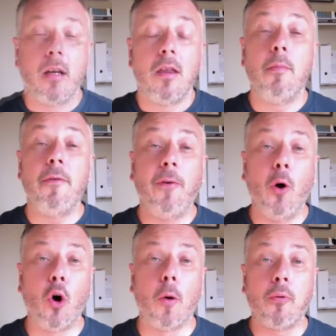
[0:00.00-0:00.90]
Number
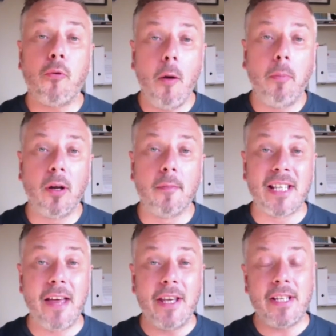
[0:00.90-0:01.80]
four, problems.
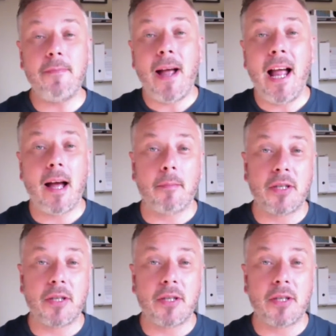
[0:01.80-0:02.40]
Now, this is perhaps